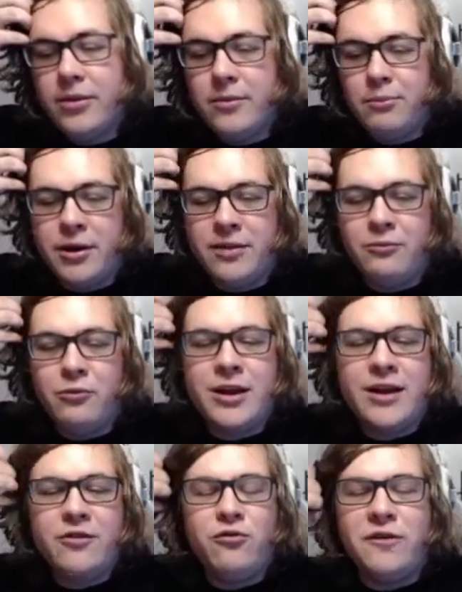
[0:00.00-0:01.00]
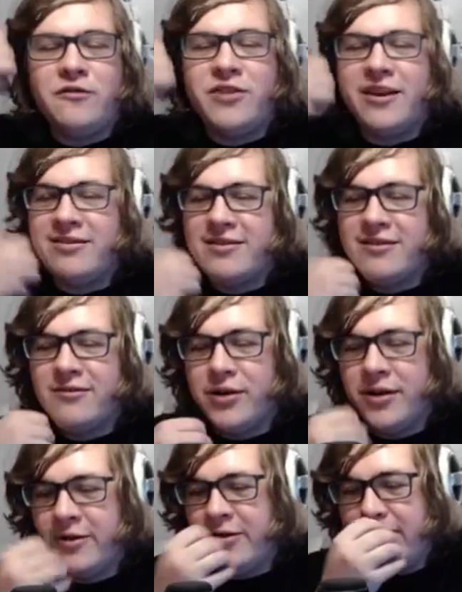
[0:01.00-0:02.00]
But we got 12 chests in this
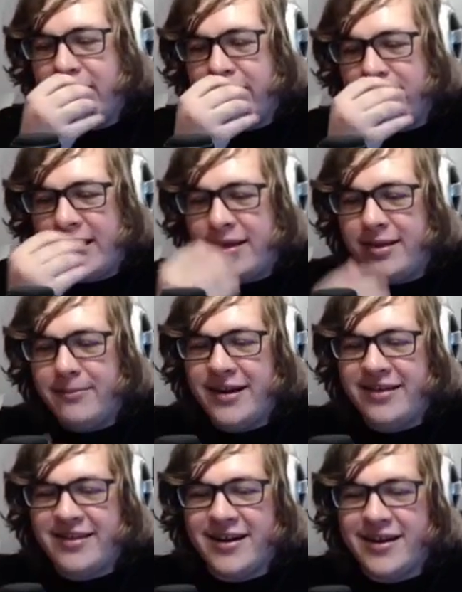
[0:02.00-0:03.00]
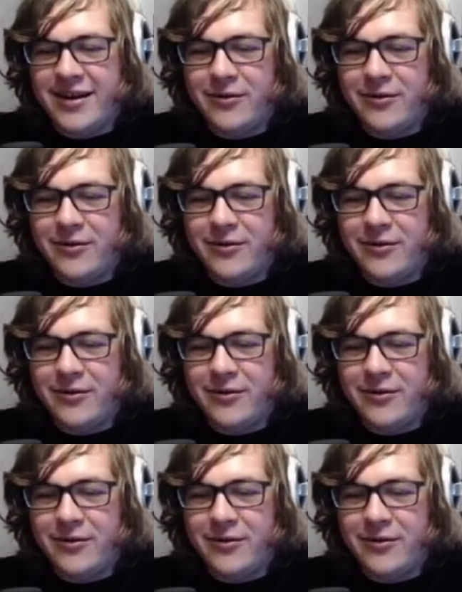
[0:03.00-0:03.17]
run, so that means we get the best ending,